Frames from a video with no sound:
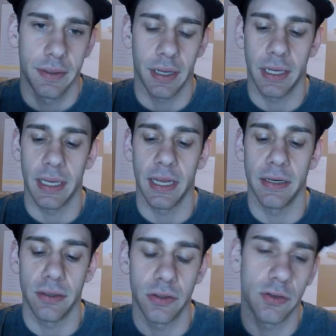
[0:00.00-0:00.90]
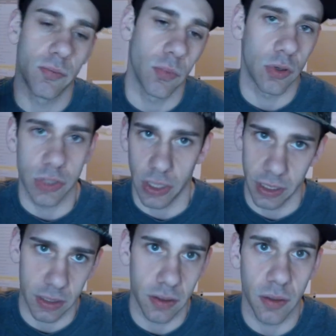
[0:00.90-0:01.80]
again, we're
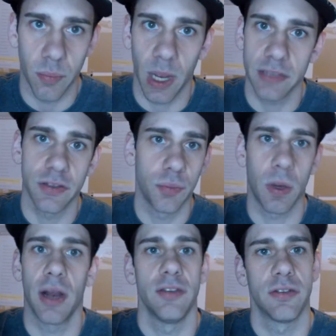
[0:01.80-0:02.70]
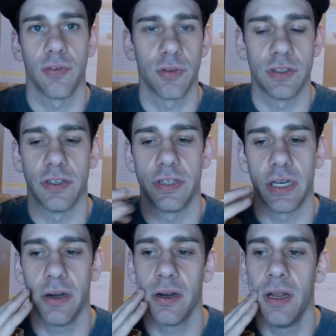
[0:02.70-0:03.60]
talking massive price differences
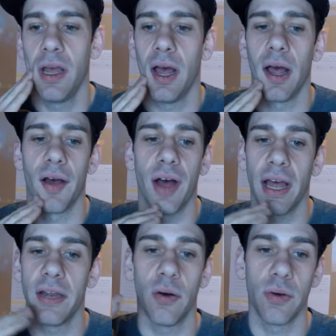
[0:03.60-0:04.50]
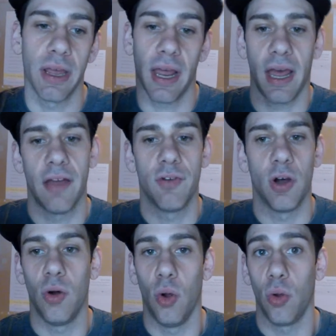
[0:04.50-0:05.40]
here. I don't have a
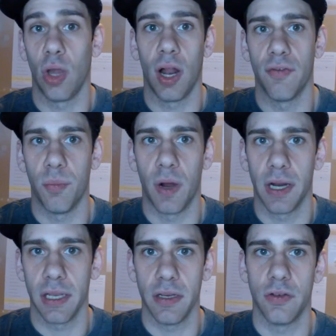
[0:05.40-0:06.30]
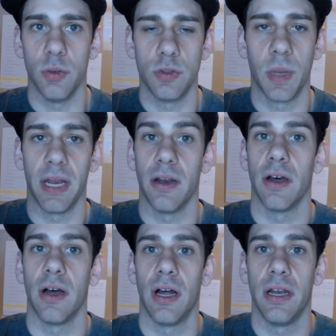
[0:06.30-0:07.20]
whole lot of money to spend
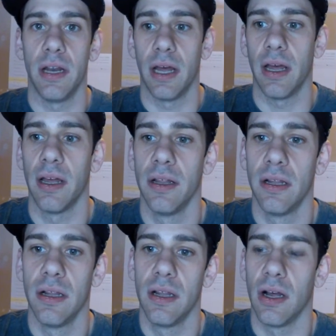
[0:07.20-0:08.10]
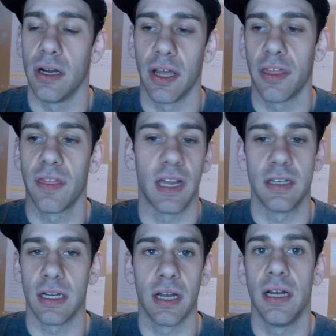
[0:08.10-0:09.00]
on
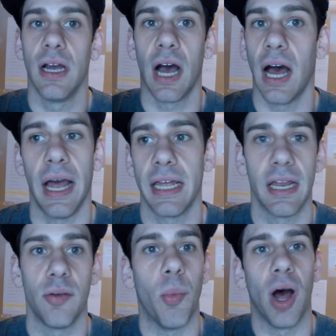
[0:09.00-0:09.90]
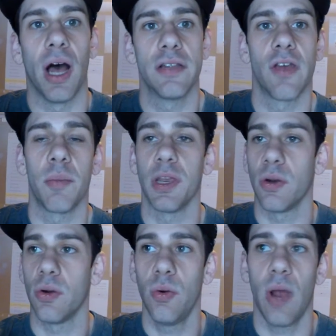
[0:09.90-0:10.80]
authentic high-end mods. I mean,
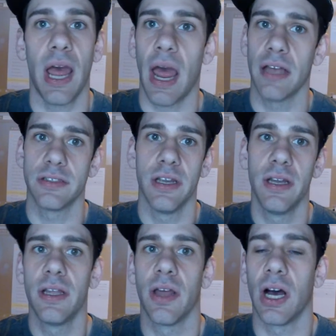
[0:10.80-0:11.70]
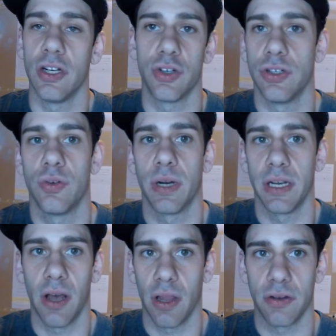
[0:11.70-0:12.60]
who has the
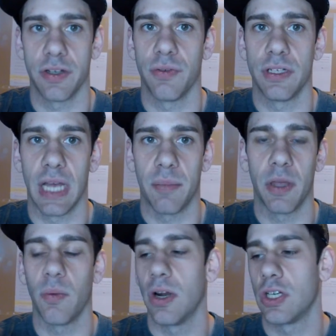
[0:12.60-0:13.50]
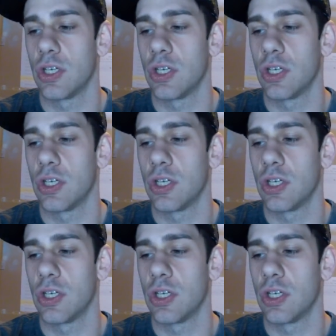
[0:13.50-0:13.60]
$120 every time they want to